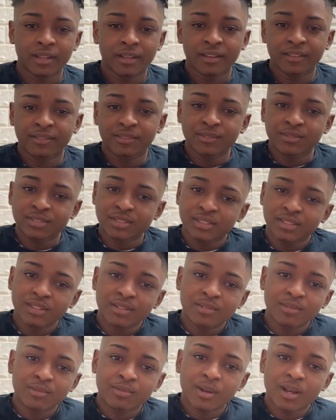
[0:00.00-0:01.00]
if you're
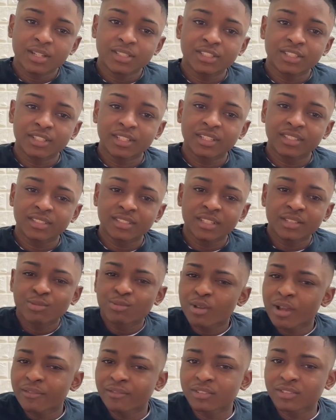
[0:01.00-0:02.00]
still watching this and
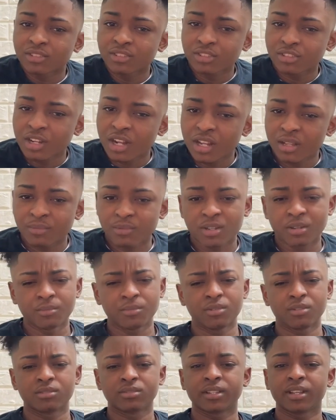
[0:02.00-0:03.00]
you haven't subscribed, come
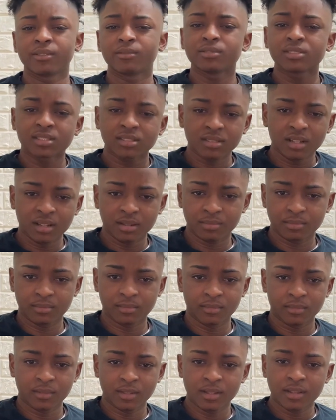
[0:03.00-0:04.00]
on, like, what's up?
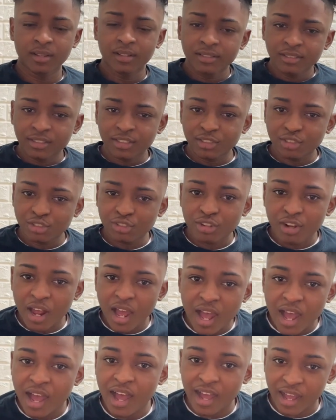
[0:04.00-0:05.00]

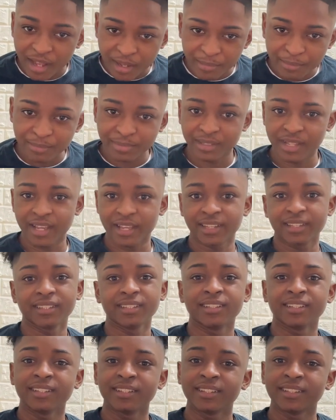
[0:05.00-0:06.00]
Subscribe. Like,
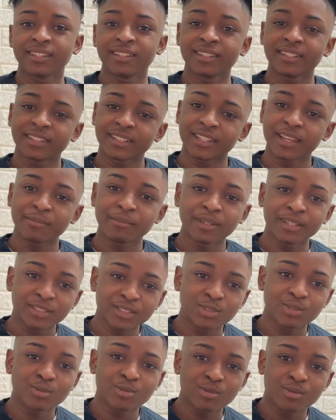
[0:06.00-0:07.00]
get me
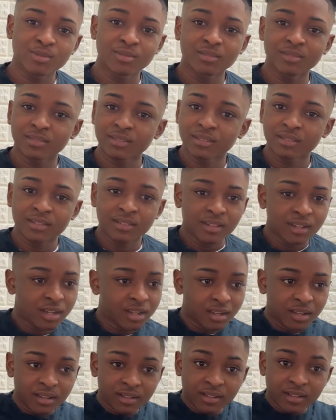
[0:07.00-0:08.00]
to
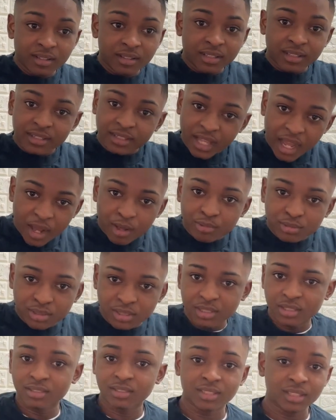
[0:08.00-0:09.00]

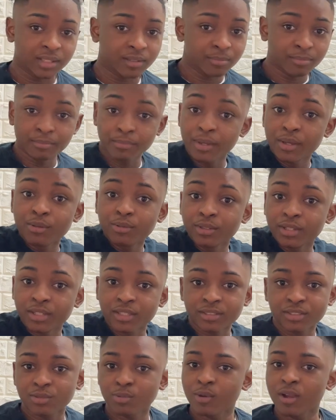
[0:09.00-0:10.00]
thousands,
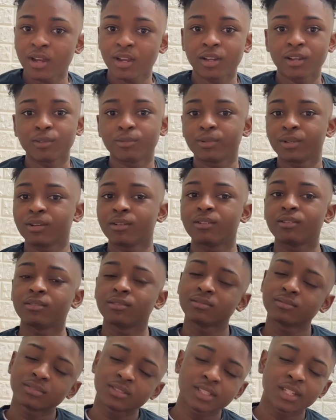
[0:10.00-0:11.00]
millions. Word, we
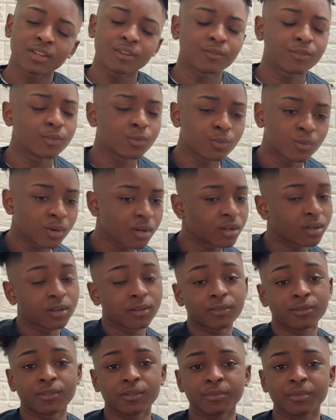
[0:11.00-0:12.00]
gonna take over the
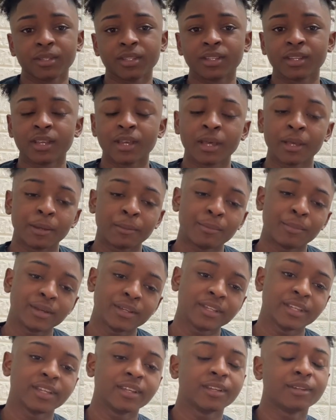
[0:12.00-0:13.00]
world, feel me?
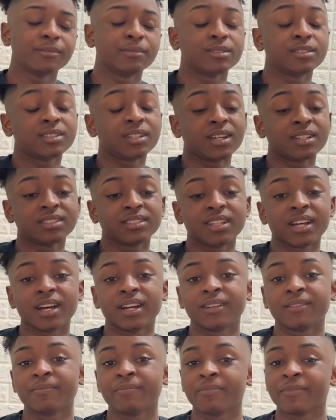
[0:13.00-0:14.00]
But yeah, besides
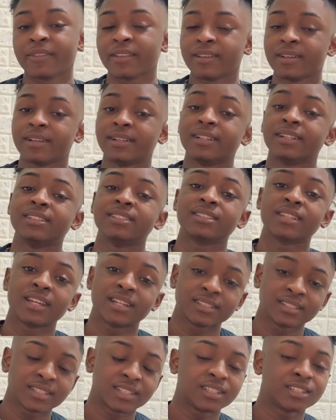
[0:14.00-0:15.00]
that, let's get
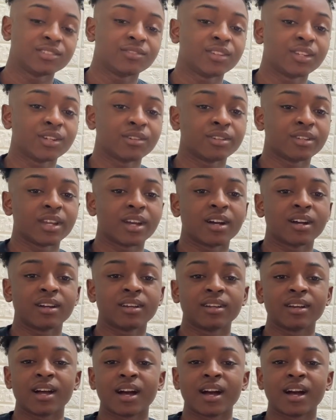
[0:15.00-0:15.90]
into this video, y'all.